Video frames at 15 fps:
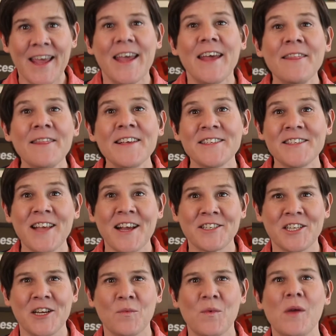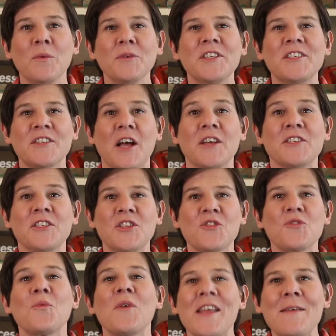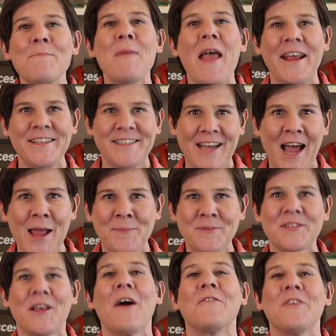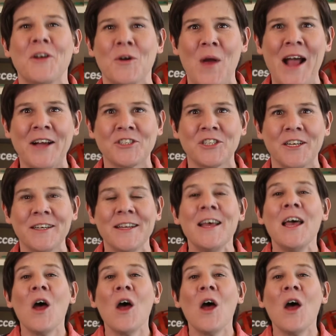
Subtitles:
In this section, we will discuss three main types of interaction.